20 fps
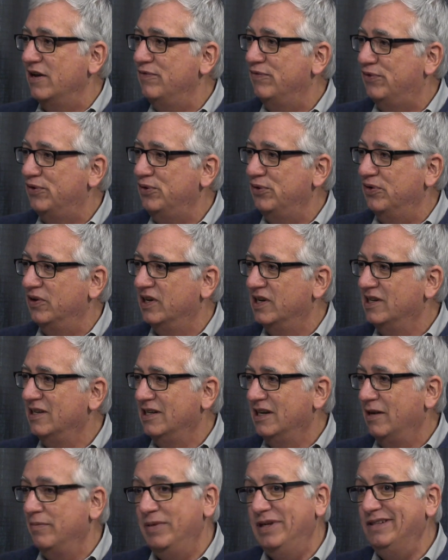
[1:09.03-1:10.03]
and food.
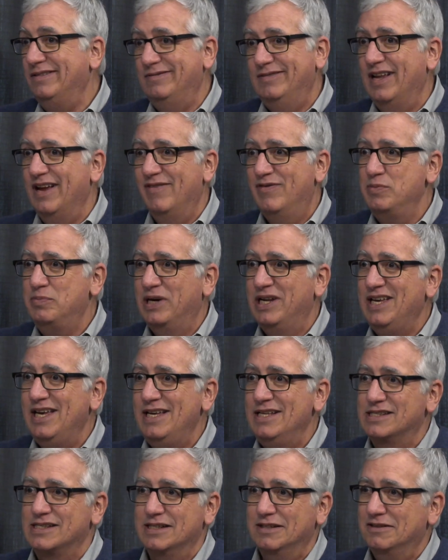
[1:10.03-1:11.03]
I mean, everybody
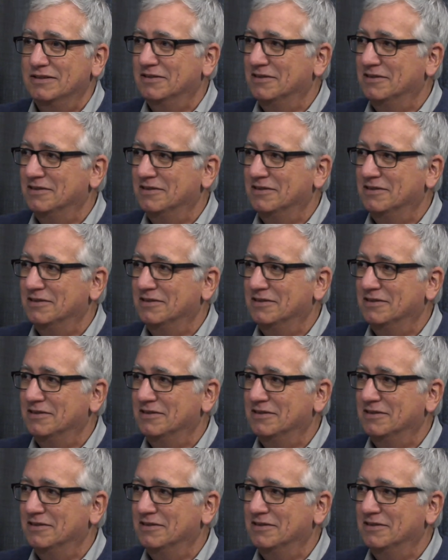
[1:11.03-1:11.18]
eats.